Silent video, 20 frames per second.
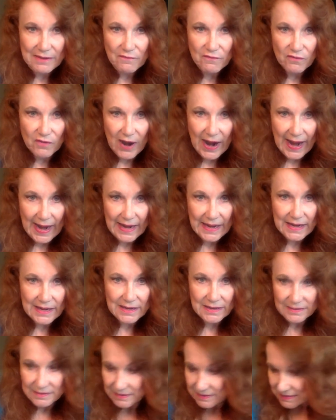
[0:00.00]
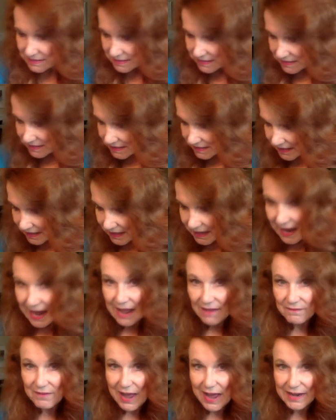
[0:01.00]
Frank.
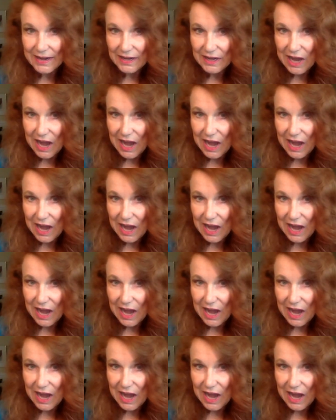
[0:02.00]
I've got a